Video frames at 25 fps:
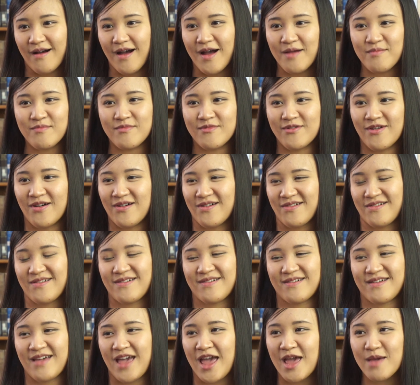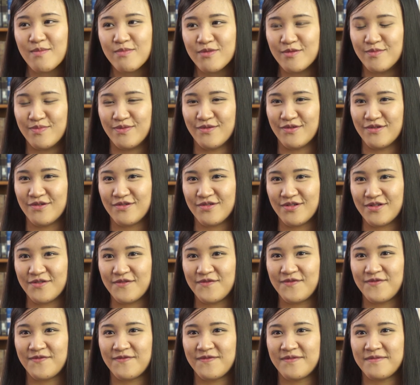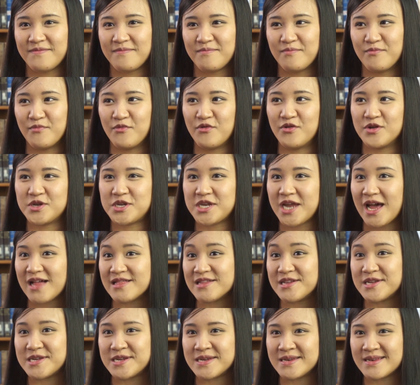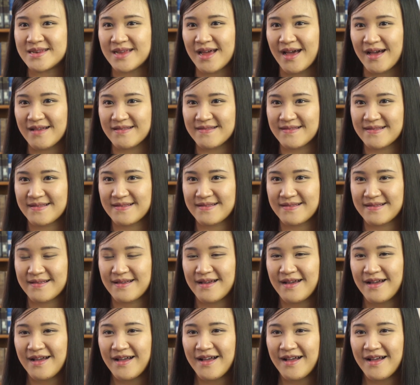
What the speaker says: I'm not capable of more challenging tasks.